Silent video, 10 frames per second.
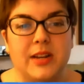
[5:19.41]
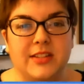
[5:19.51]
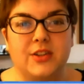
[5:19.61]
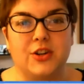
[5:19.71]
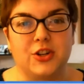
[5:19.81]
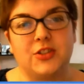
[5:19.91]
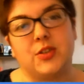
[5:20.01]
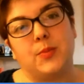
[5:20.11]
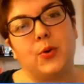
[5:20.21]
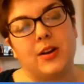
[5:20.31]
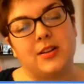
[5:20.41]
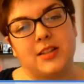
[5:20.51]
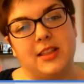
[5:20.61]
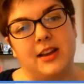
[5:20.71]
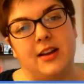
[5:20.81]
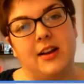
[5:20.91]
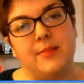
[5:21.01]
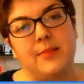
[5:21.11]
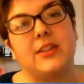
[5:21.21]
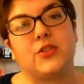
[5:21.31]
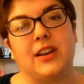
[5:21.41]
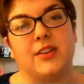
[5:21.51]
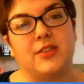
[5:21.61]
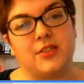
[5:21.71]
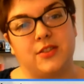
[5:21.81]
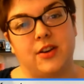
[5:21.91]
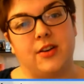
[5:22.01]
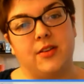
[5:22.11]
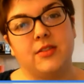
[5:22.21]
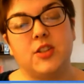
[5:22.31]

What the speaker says: research or support to their administrators or their